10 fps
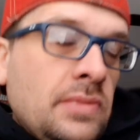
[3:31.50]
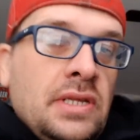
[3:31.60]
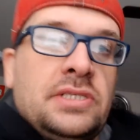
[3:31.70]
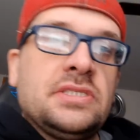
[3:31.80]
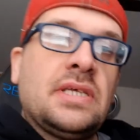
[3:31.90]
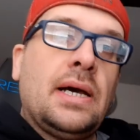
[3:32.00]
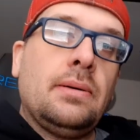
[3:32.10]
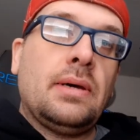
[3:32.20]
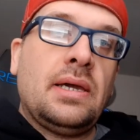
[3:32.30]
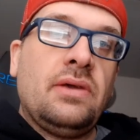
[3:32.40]
It's just how
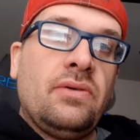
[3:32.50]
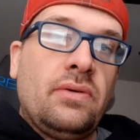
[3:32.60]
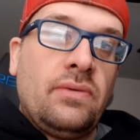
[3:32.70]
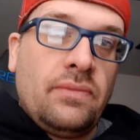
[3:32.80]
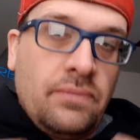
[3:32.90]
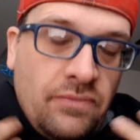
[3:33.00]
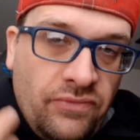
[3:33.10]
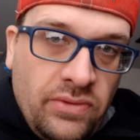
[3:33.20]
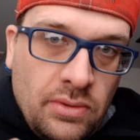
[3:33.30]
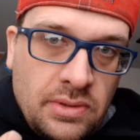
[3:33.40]
I
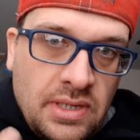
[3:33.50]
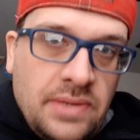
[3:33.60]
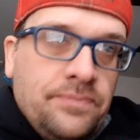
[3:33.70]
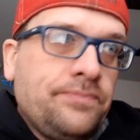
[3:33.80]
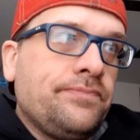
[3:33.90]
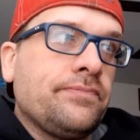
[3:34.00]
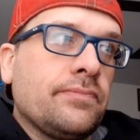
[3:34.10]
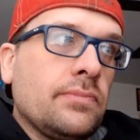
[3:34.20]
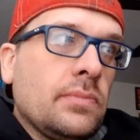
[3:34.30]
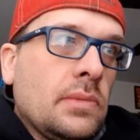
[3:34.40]
feel, okay?
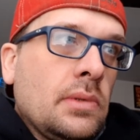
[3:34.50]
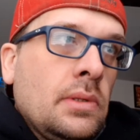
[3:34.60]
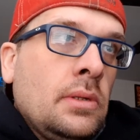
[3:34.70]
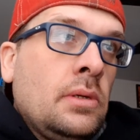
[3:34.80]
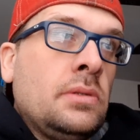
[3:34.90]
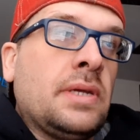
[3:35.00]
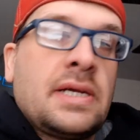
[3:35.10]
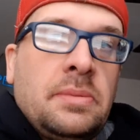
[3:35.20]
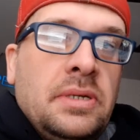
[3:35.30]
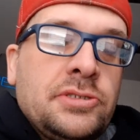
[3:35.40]

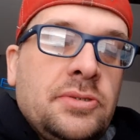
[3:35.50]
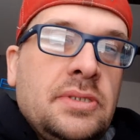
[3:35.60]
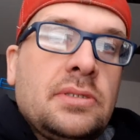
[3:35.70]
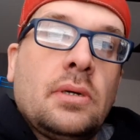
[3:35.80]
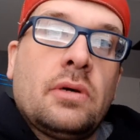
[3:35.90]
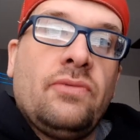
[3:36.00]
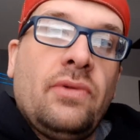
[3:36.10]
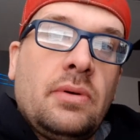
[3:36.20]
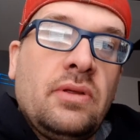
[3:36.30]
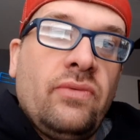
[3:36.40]
Documentaries are
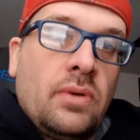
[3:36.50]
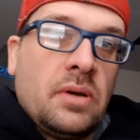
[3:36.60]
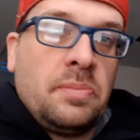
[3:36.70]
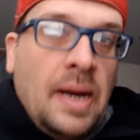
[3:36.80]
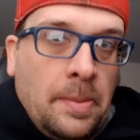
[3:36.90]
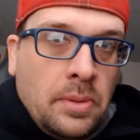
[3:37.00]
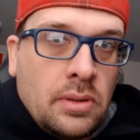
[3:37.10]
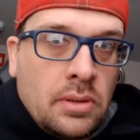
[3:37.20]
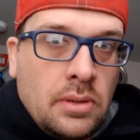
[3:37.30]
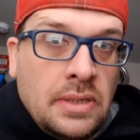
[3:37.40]
very, very
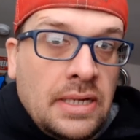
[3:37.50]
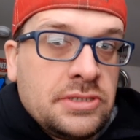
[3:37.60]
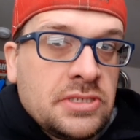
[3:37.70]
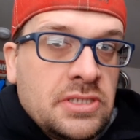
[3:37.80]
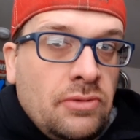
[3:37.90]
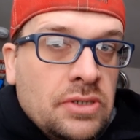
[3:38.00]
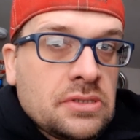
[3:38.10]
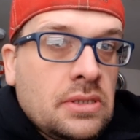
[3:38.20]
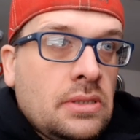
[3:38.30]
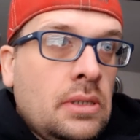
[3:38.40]
popular, not just in
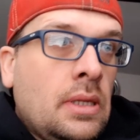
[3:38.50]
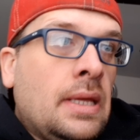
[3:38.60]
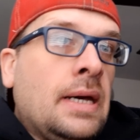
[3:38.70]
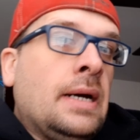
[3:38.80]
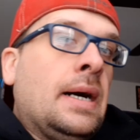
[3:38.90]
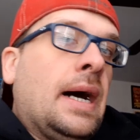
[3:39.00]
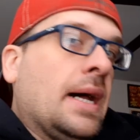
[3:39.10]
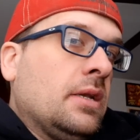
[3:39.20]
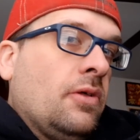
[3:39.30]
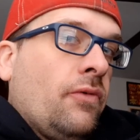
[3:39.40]
wrestling,
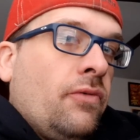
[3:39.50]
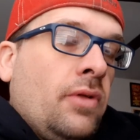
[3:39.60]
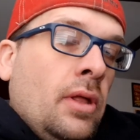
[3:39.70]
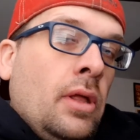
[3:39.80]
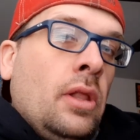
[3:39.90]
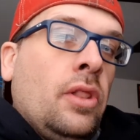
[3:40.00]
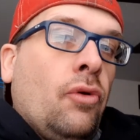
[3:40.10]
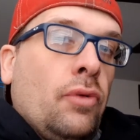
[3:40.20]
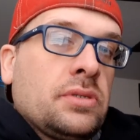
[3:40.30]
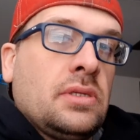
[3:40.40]
out of the
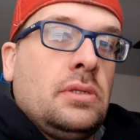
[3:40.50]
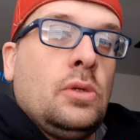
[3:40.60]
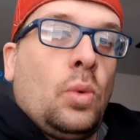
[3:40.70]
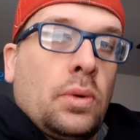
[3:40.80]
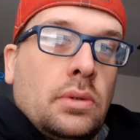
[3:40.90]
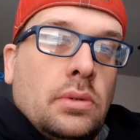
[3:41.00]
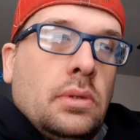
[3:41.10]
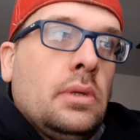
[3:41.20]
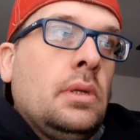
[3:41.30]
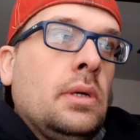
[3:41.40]
wrestling world,
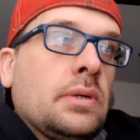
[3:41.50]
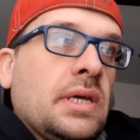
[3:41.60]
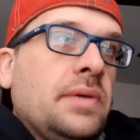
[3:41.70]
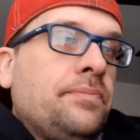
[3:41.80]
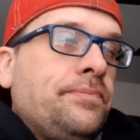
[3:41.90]
okay?